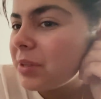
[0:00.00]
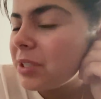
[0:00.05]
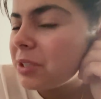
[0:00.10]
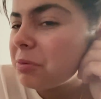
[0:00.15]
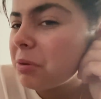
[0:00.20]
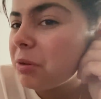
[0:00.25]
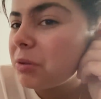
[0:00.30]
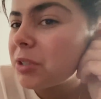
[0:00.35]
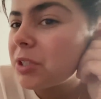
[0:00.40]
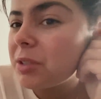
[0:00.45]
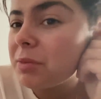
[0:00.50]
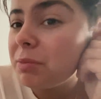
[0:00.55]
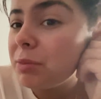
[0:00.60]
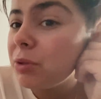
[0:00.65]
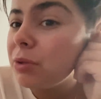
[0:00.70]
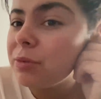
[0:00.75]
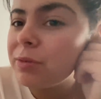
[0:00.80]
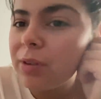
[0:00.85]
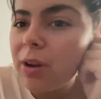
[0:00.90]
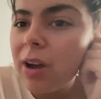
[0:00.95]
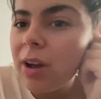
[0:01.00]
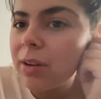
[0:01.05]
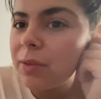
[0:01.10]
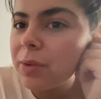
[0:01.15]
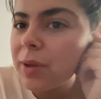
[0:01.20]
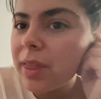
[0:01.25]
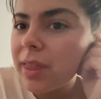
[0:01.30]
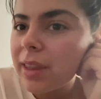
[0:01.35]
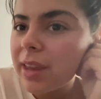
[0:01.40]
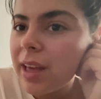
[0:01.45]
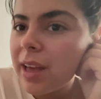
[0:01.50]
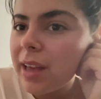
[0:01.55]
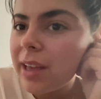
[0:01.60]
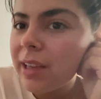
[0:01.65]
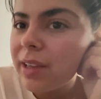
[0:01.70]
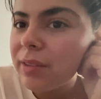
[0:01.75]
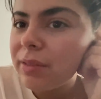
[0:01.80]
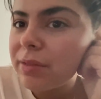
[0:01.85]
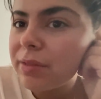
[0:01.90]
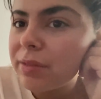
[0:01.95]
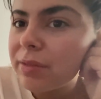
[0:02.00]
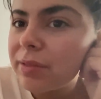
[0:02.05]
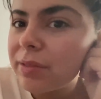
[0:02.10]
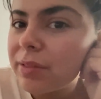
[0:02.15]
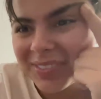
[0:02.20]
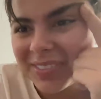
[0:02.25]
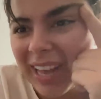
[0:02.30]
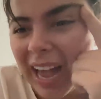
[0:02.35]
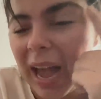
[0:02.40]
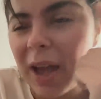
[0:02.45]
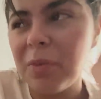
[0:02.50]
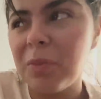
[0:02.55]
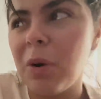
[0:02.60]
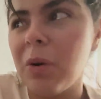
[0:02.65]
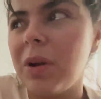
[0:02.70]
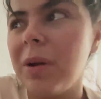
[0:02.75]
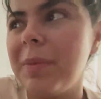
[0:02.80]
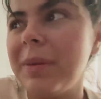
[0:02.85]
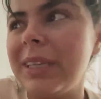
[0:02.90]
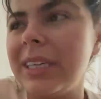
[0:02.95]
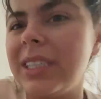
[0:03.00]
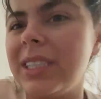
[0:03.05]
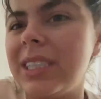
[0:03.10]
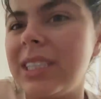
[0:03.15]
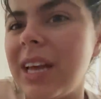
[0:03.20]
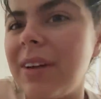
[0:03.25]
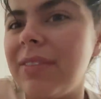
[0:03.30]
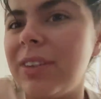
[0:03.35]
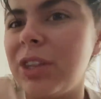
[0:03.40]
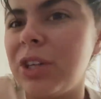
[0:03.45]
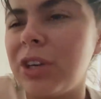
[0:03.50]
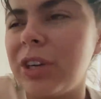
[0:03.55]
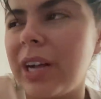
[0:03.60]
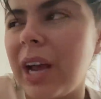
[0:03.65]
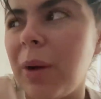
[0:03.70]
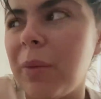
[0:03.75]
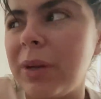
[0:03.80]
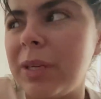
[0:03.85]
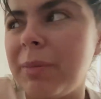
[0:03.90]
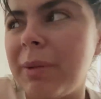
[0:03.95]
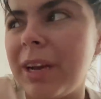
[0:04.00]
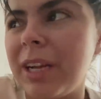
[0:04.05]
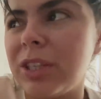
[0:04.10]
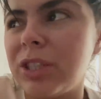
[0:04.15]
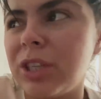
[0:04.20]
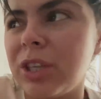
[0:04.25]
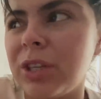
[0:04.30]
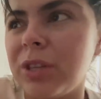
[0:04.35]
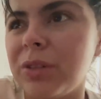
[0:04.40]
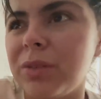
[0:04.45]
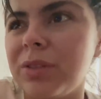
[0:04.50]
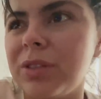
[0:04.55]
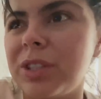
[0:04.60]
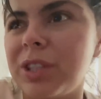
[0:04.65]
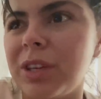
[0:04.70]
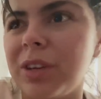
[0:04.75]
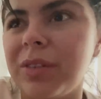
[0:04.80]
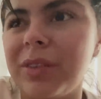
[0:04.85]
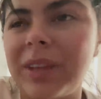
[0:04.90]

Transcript: supposed to move on with life? I woke up at like 7:30. I went to bed at 2. So